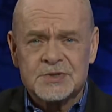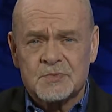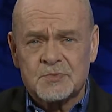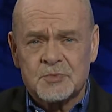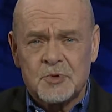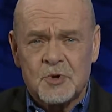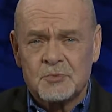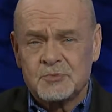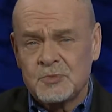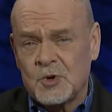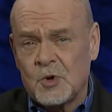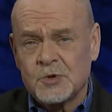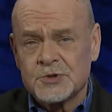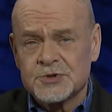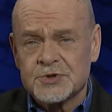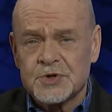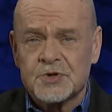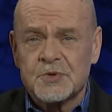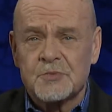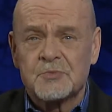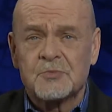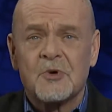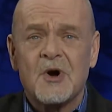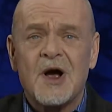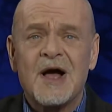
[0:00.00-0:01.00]
a proposal
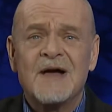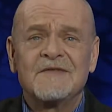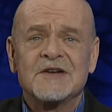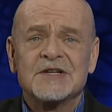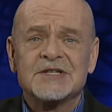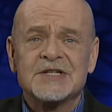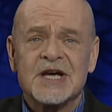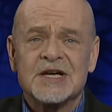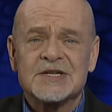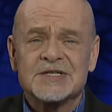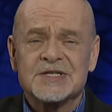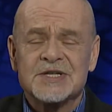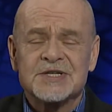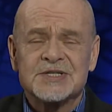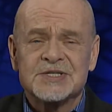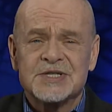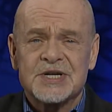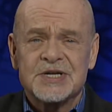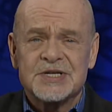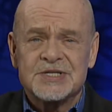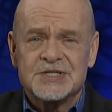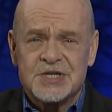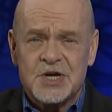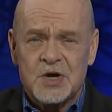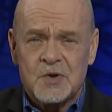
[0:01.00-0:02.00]
to privatize the
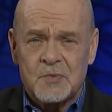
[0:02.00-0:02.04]
city's